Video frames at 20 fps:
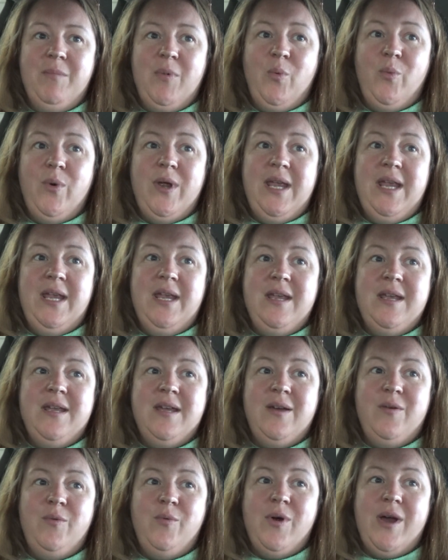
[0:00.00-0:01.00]
we
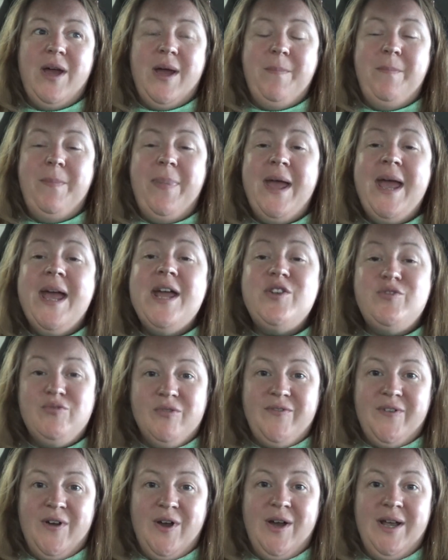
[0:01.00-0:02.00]
were
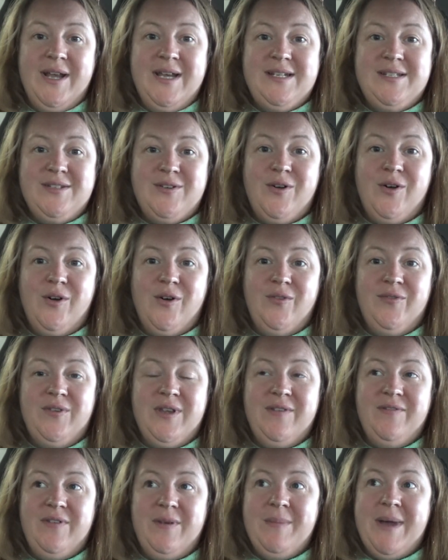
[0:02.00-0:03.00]
petrified of
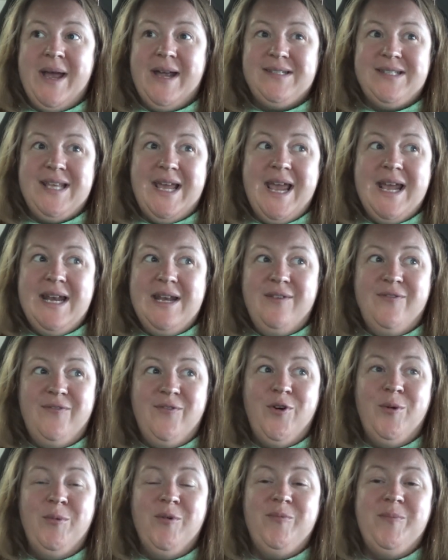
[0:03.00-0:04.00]
giving Max any
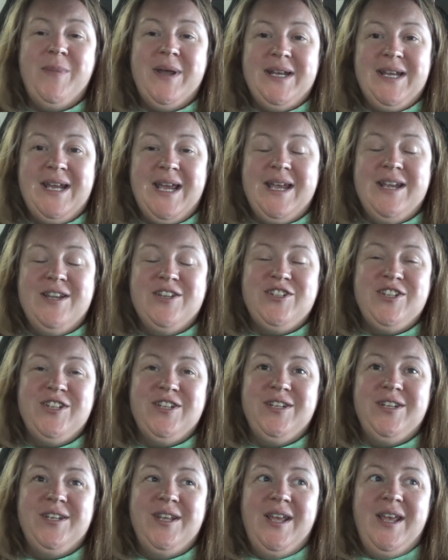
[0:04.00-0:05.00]
form of
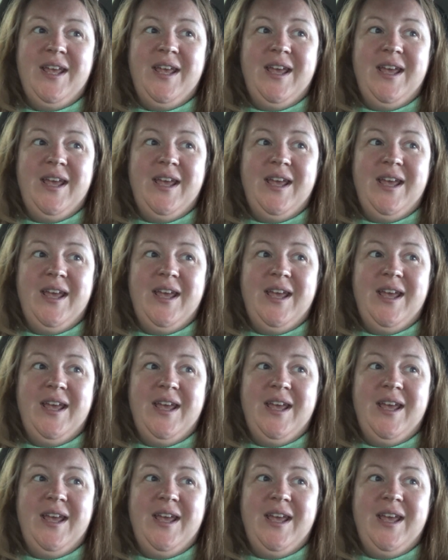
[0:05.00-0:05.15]
medication.